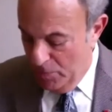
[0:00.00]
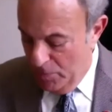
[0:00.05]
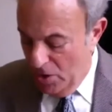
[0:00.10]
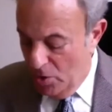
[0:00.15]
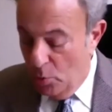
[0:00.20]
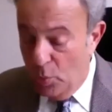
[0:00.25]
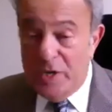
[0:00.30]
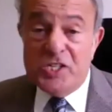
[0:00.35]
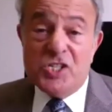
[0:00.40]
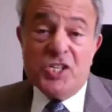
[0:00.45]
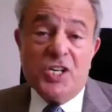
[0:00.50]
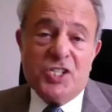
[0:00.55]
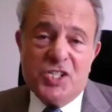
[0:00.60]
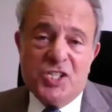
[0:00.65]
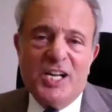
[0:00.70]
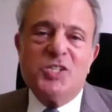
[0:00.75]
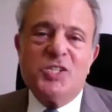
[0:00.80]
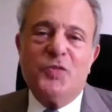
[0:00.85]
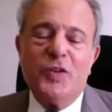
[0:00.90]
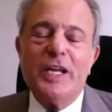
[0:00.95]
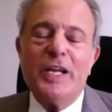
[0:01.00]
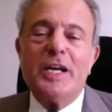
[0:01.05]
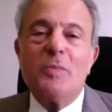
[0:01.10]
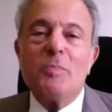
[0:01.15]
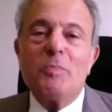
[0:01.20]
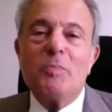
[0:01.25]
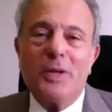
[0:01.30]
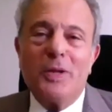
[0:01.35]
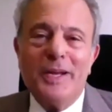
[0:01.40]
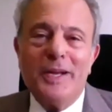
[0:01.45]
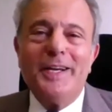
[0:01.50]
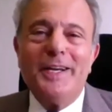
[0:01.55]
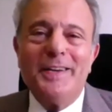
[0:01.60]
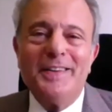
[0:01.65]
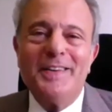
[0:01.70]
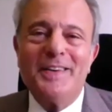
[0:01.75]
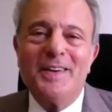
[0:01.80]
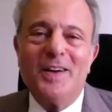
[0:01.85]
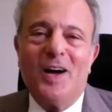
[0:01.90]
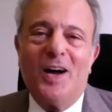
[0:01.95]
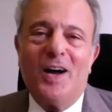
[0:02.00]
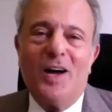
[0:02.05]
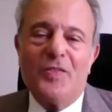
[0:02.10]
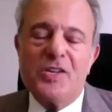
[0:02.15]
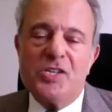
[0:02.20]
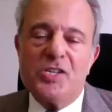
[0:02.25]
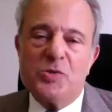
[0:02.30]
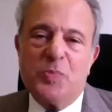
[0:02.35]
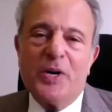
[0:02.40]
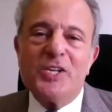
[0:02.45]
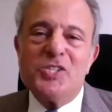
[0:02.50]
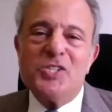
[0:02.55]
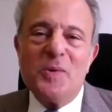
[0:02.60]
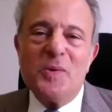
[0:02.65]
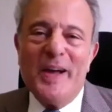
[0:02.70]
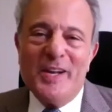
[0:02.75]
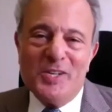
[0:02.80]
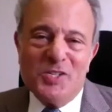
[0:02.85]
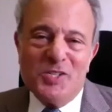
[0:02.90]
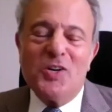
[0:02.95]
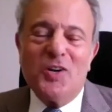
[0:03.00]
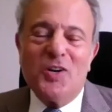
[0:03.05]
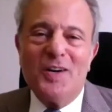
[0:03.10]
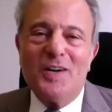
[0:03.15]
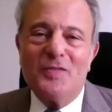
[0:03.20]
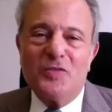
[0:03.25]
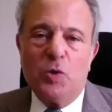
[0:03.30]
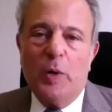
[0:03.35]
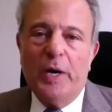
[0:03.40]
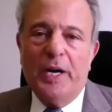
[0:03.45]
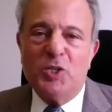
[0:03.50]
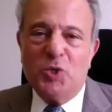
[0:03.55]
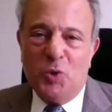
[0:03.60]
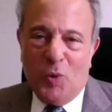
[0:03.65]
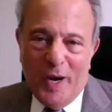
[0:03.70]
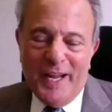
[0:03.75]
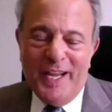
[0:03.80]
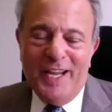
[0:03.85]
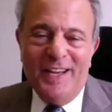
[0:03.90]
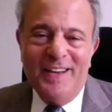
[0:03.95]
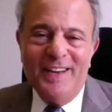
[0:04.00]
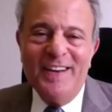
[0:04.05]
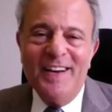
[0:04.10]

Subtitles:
We successfully completed the spring semester of 2020.